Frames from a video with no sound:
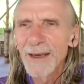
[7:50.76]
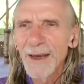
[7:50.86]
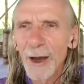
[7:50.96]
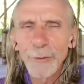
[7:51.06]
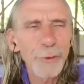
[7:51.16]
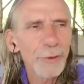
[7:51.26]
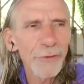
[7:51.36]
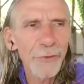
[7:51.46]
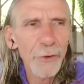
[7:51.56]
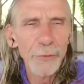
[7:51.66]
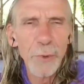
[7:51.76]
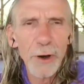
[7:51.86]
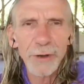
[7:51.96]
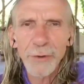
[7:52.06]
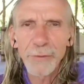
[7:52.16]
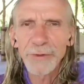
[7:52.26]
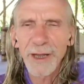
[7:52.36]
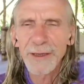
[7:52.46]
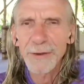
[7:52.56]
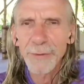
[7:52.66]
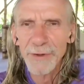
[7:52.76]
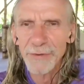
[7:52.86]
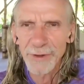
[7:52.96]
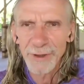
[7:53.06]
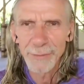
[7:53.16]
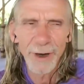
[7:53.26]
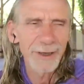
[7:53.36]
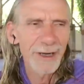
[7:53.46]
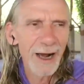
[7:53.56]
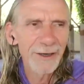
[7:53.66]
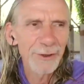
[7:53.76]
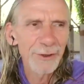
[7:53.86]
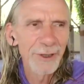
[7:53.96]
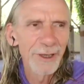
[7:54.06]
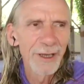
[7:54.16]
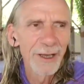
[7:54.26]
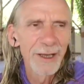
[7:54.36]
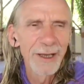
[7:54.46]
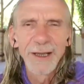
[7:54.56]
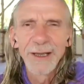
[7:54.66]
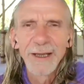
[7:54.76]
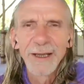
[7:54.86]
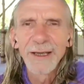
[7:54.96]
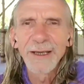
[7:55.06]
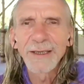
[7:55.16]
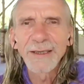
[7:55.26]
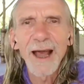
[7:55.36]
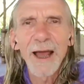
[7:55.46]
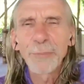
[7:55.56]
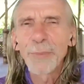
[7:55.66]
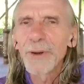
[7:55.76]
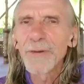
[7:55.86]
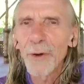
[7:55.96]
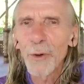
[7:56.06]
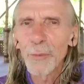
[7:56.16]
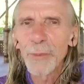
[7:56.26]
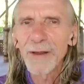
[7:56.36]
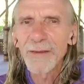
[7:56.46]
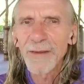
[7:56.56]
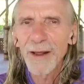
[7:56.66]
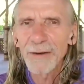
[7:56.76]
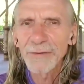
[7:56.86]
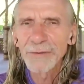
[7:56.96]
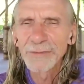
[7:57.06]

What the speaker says: Now, to the first part of that question, Mariano, it happens all by itself.